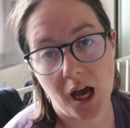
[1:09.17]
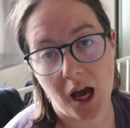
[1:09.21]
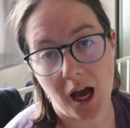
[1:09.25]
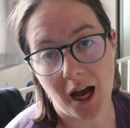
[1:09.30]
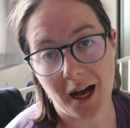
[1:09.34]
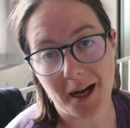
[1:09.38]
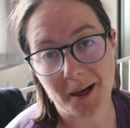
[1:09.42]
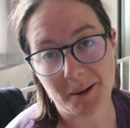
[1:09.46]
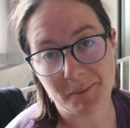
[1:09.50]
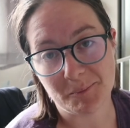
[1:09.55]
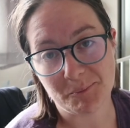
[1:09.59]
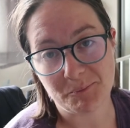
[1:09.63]

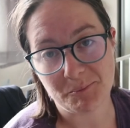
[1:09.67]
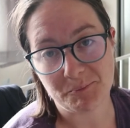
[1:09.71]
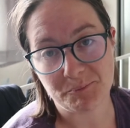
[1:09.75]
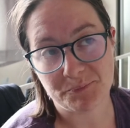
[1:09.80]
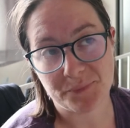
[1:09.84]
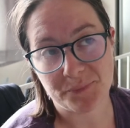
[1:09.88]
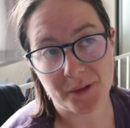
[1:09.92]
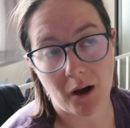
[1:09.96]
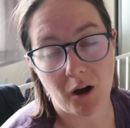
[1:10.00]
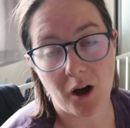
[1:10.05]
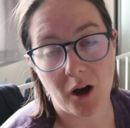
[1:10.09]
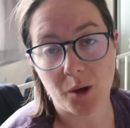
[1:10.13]
I
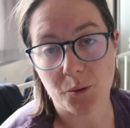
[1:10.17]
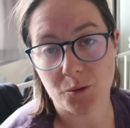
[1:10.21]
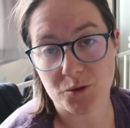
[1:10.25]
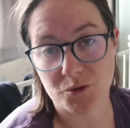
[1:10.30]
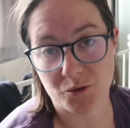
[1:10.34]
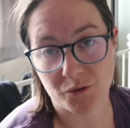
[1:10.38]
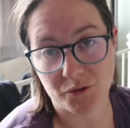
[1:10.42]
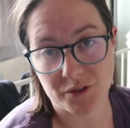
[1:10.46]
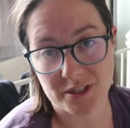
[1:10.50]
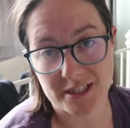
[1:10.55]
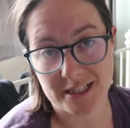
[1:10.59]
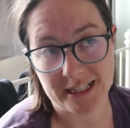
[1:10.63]
was
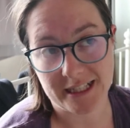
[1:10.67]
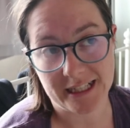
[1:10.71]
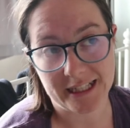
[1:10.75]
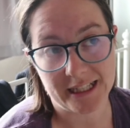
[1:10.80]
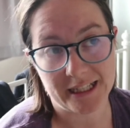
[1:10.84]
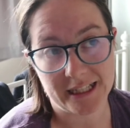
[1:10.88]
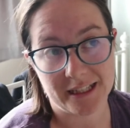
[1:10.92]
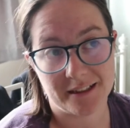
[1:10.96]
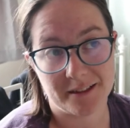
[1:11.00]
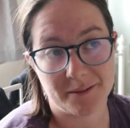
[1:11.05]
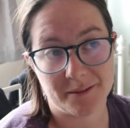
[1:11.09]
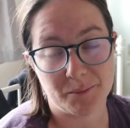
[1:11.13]

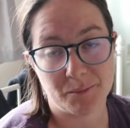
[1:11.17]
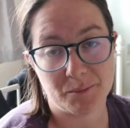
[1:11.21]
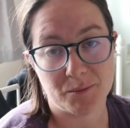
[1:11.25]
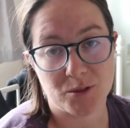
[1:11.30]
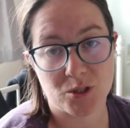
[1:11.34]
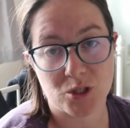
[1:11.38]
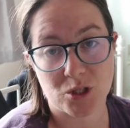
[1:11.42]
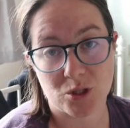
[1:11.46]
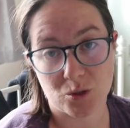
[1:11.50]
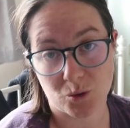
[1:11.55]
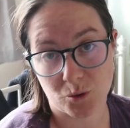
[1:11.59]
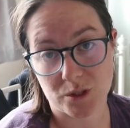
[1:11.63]
obviously
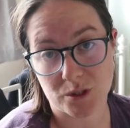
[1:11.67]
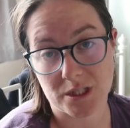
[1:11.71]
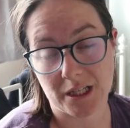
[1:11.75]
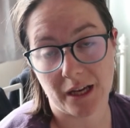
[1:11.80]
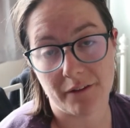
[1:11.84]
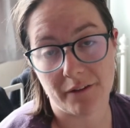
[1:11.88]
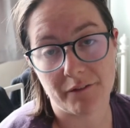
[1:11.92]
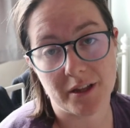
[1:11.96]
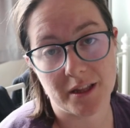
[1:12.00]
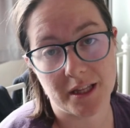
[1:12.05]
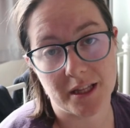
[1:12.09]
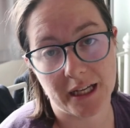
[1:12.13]
sorting
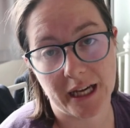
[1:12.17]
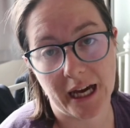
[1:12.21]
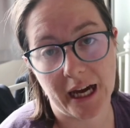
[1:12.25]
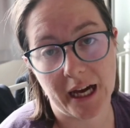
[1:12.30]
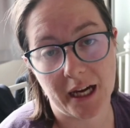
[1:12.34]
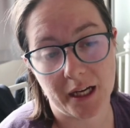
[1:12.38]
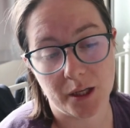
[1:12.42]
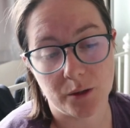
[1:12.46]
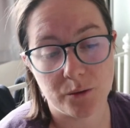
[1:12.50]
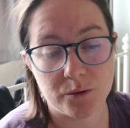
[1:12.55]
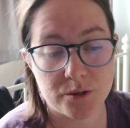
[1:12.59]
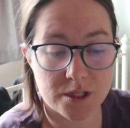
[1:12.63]
everything
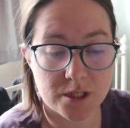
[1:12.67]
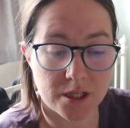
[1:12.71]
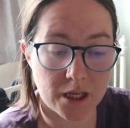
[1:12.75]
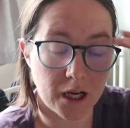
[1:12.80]
out,